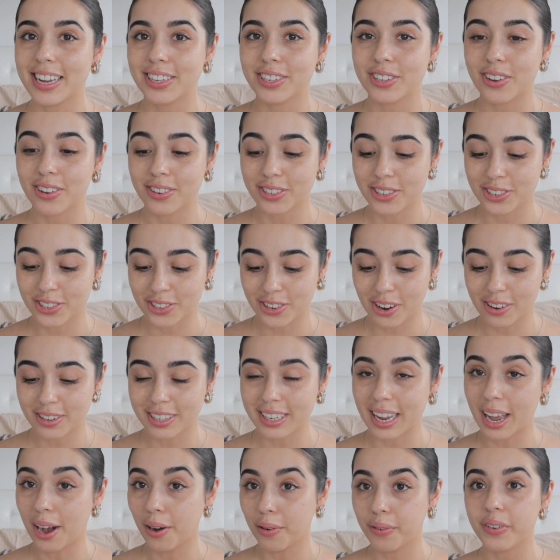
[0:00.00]
ASOS stocked
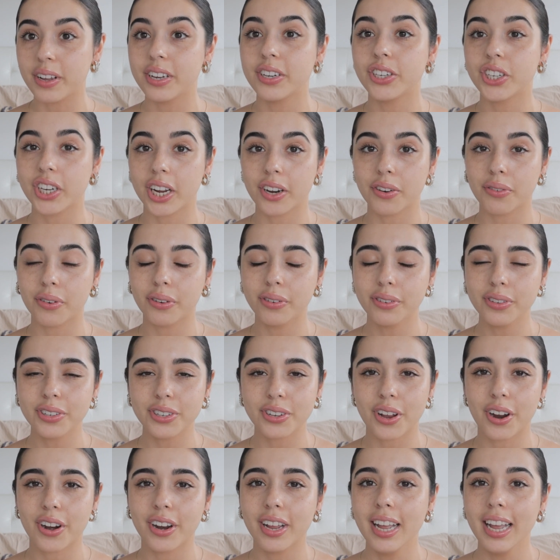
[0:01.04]
e.l.f in general.
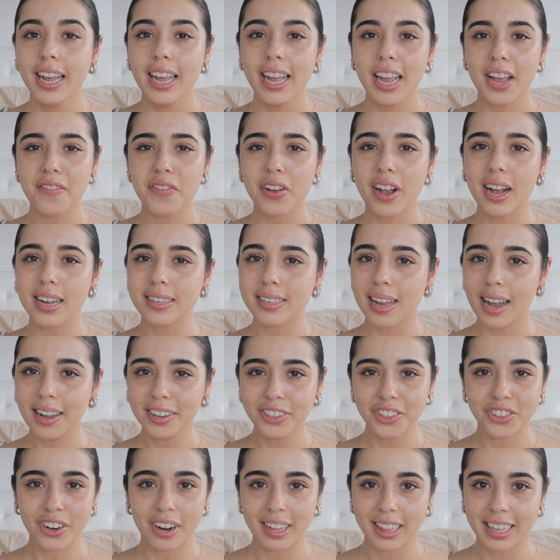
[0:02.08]
So if you guys are
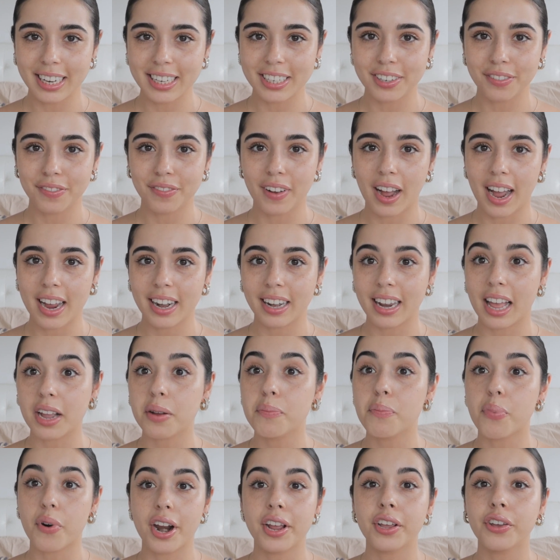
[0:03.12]
struggling to find
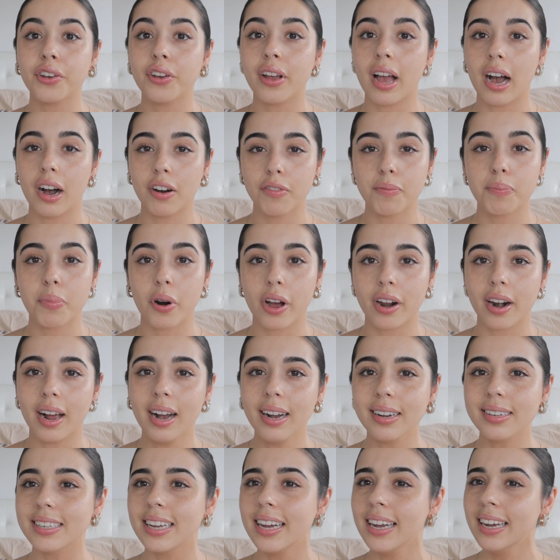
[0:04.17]
like brand new e.l.f
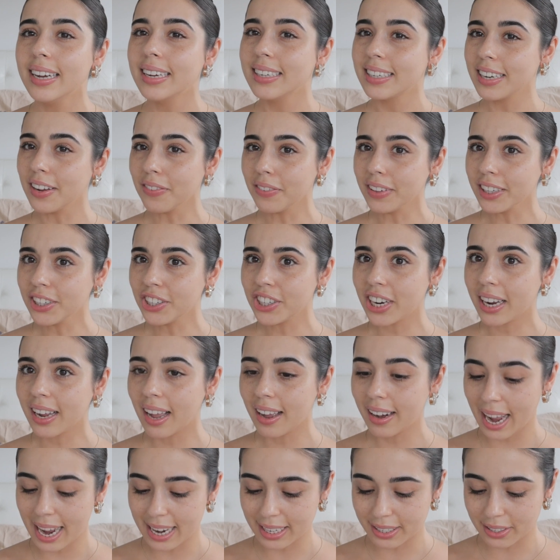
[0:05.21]
products, definitely check
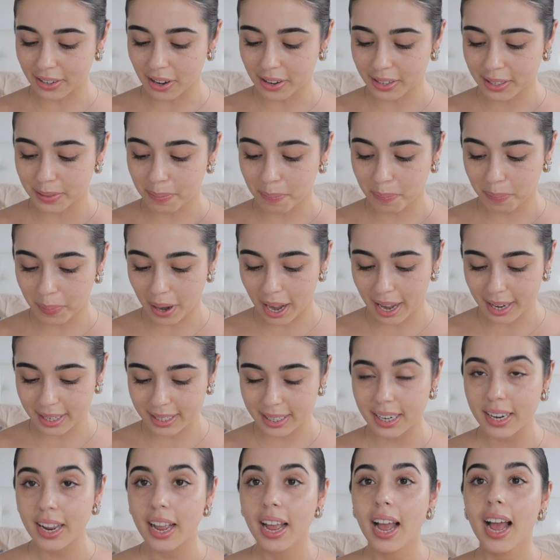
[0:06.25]
out ASOS.
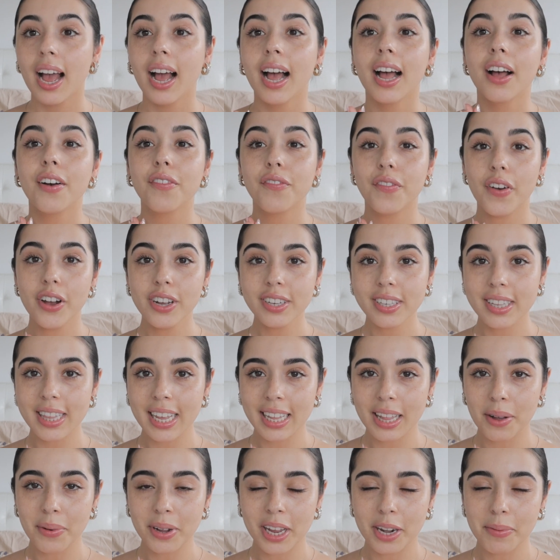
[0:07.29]
But first
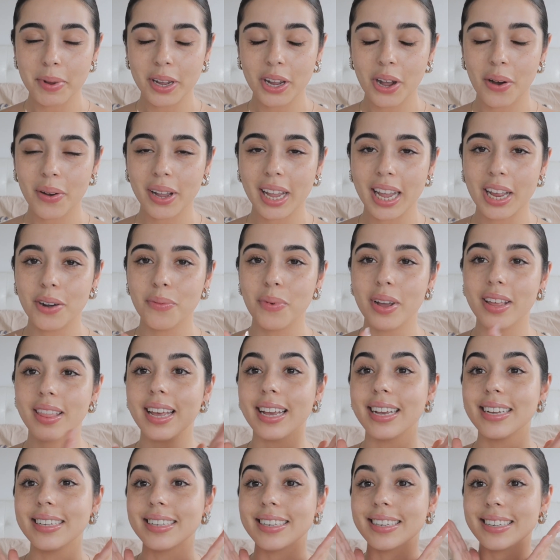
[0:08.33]
thing that we're going to be going in with
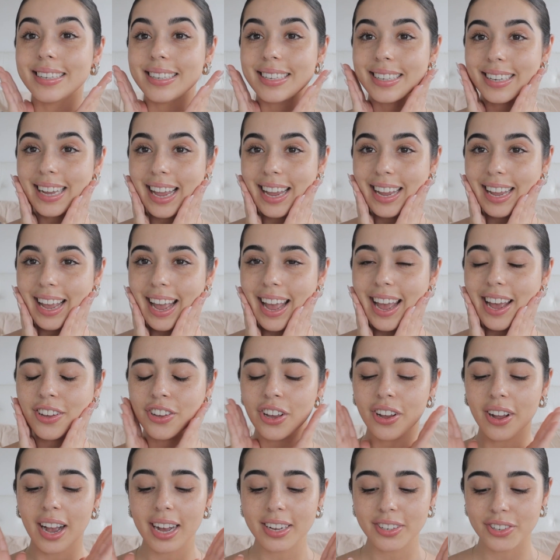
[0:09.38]
is skincare.
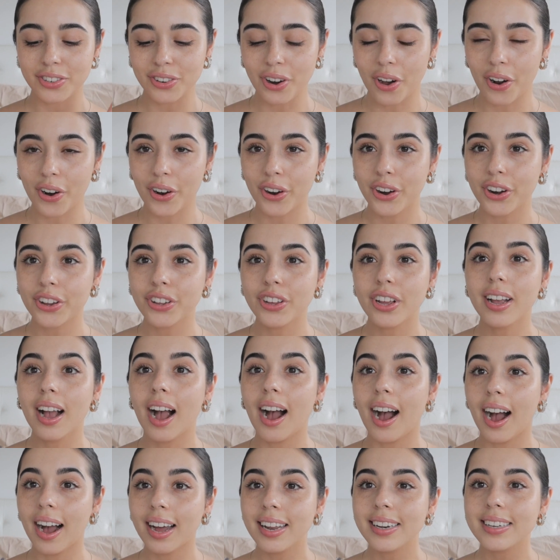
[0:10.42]
You guys know you
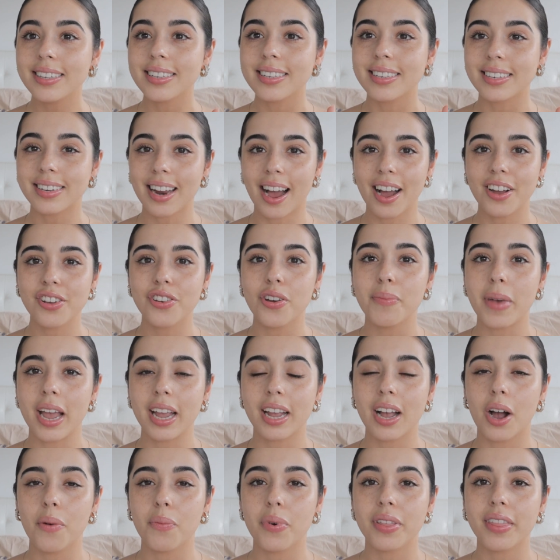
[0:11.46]
can't start your
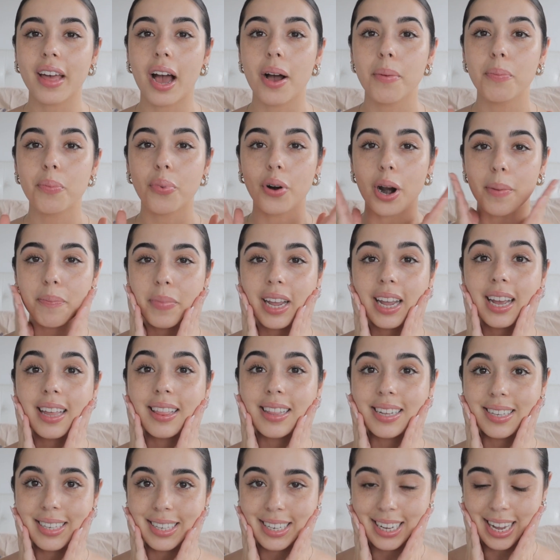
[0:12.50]
makeup without
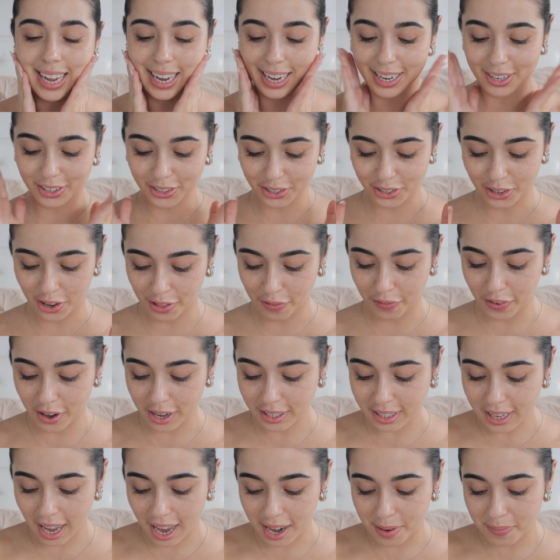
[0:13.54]
prepping the skin. So the
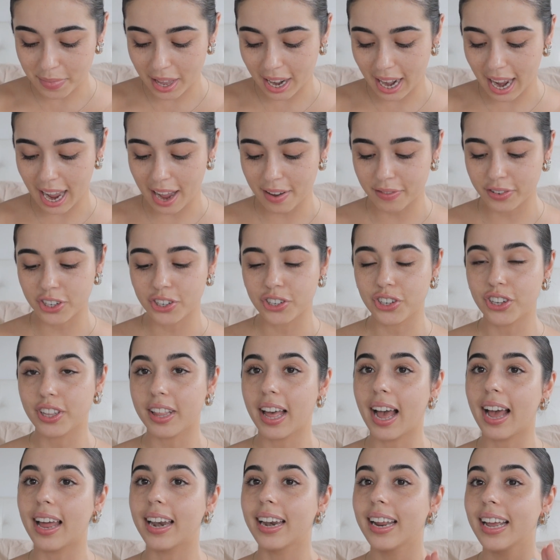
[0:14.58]
first item that I have to do
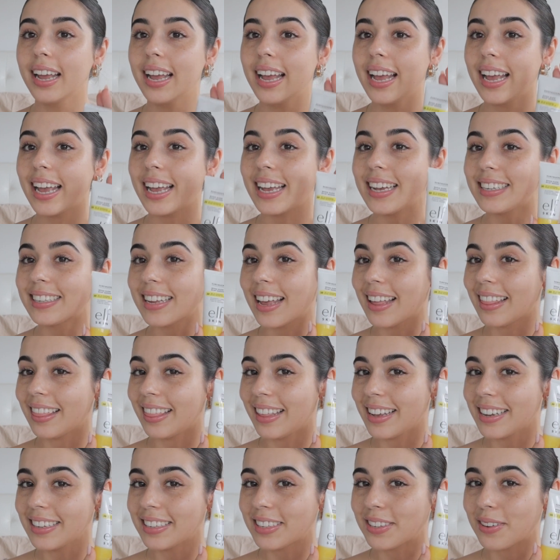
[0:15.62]
that is
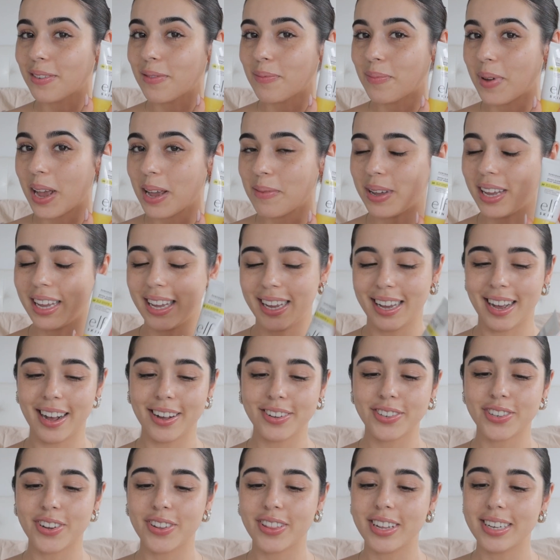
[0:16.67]
this baby
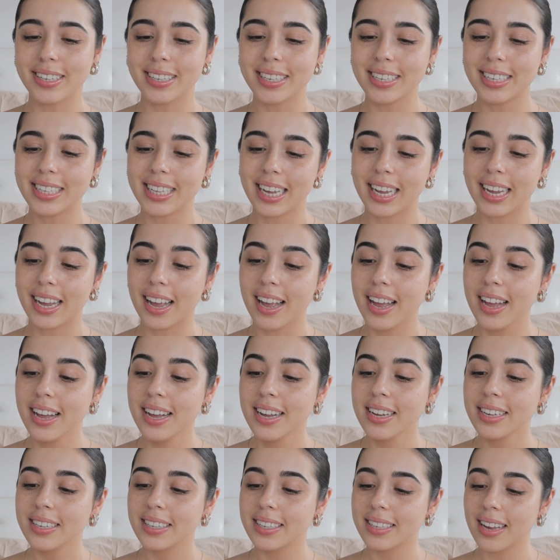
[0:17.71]
here. So this is the
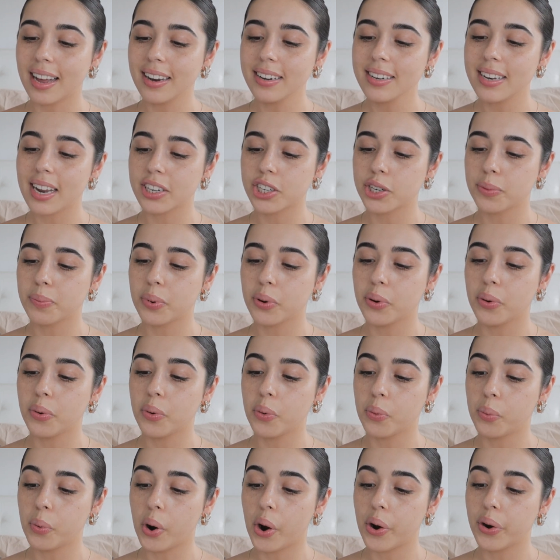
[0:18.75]
Sun
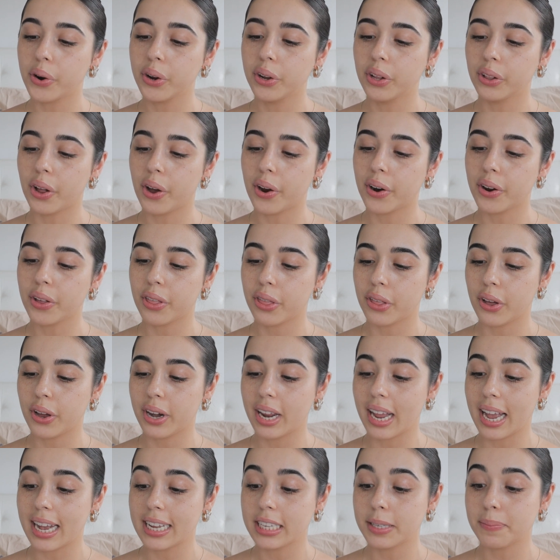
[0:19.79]
Touchable Wow Glow
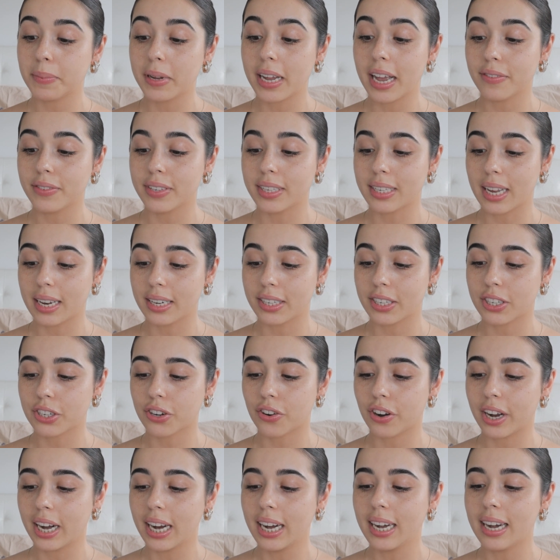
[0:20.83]
30 SPF
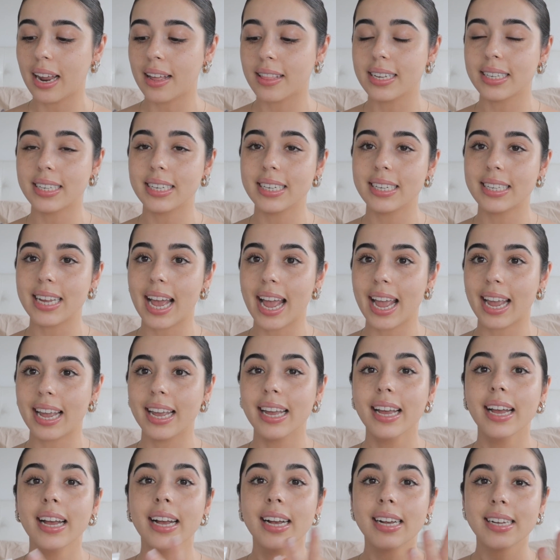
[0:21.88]
sunscreen. Now this is a
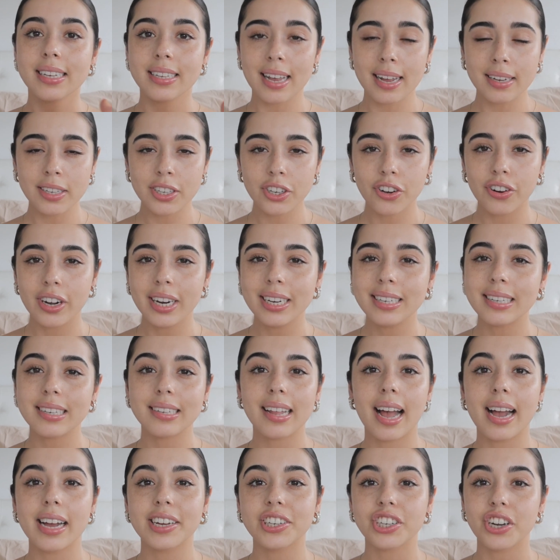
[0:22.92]
sunscreen
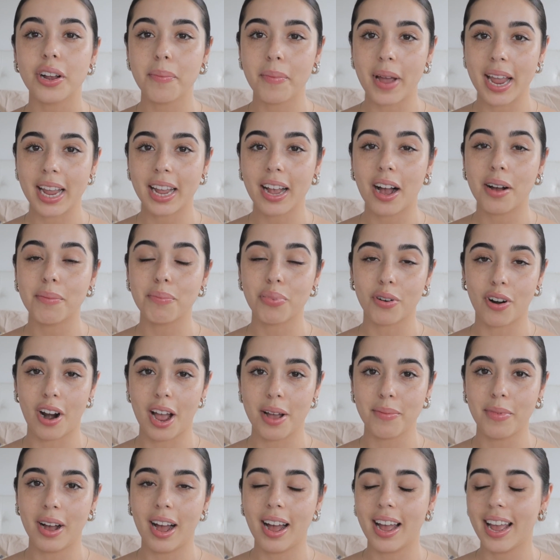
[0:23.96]
slash makeup
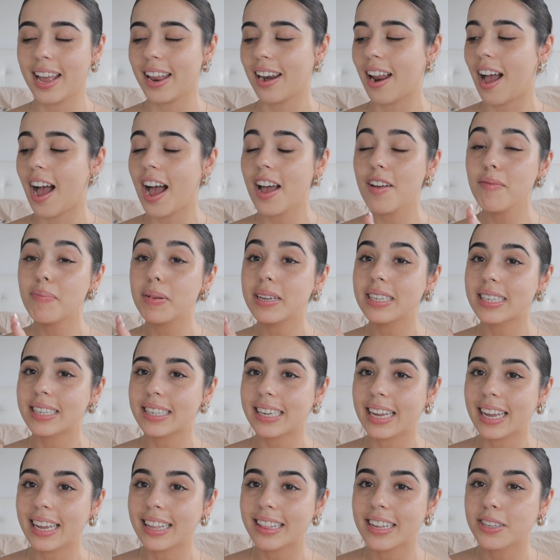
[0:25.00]
primer, and I've been
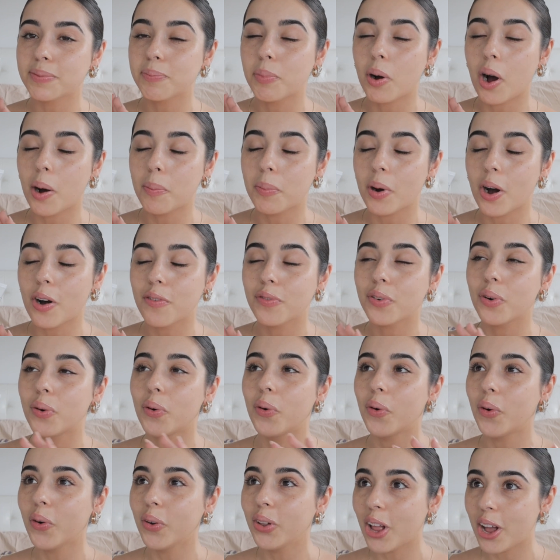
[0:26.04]
seeing this pop off
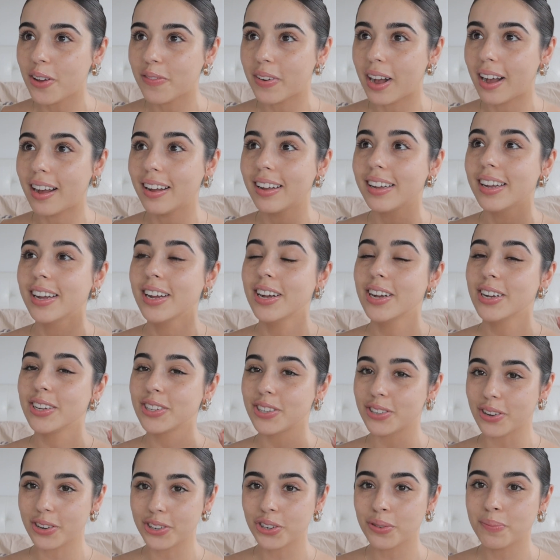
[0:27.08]
all over
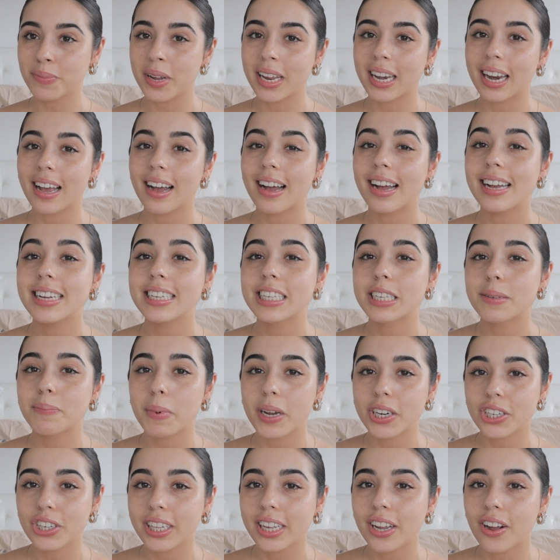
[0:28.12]
social media,
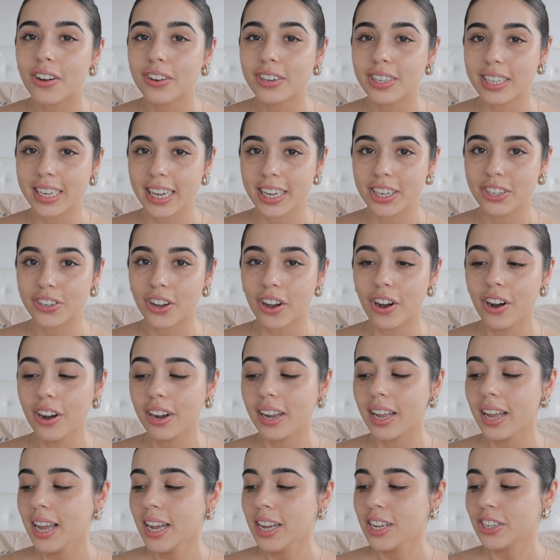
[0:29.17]
especially on
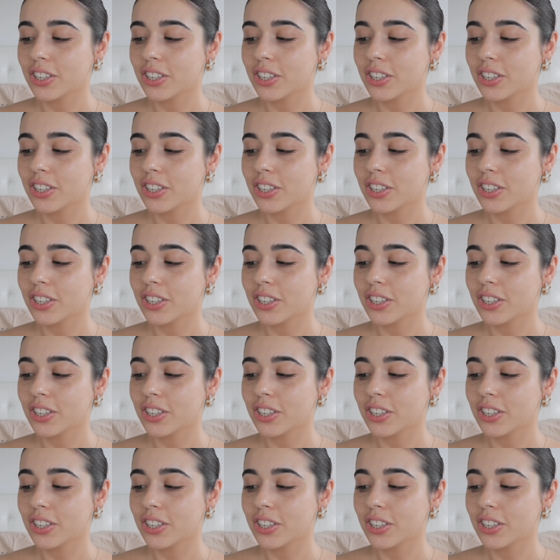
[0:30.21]
TikTok.